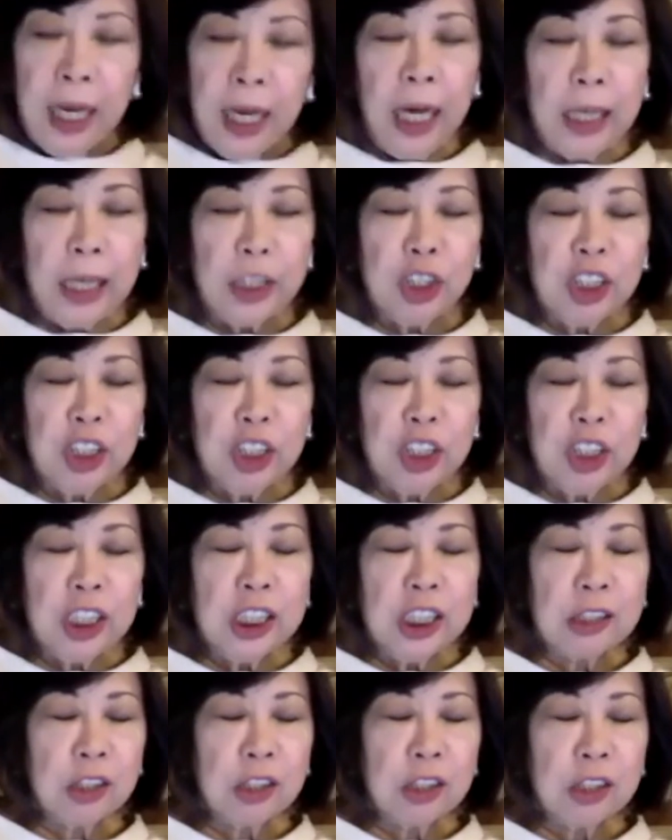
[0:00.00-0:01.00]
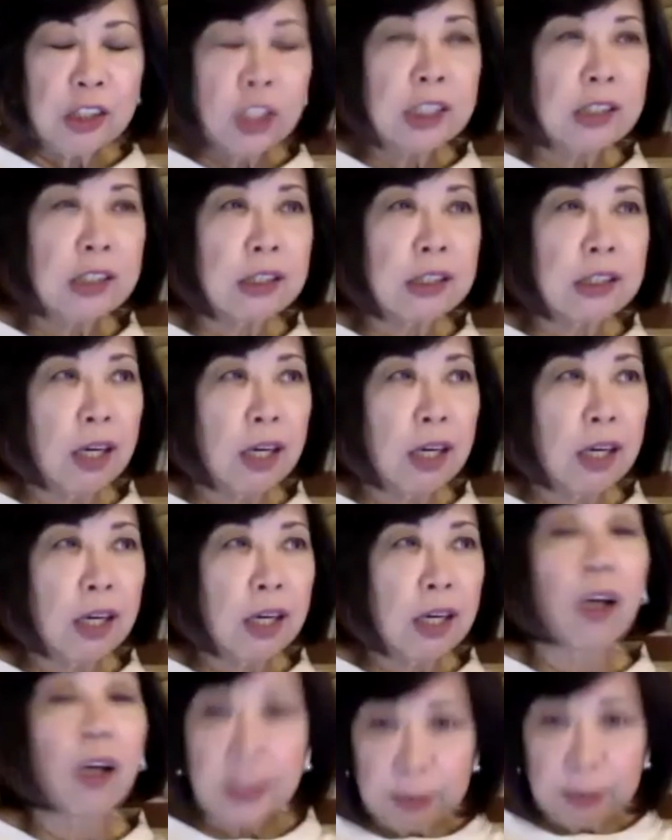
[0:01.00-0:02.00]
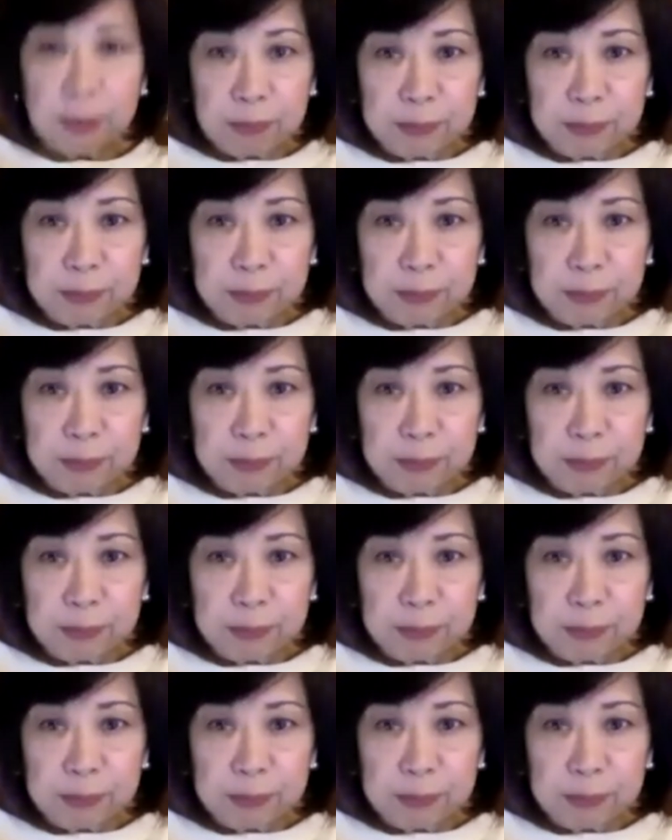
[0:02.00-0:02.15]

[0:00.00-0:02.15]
she's just awesome,